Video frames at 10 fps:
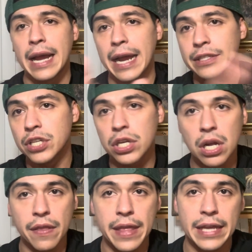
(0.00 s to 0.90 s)
I took
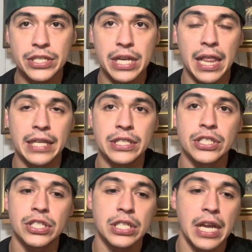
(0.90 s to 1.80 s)
on that
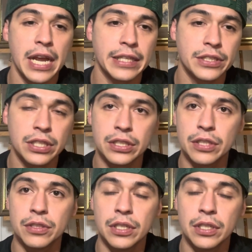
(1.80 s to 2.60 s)
challenge. I took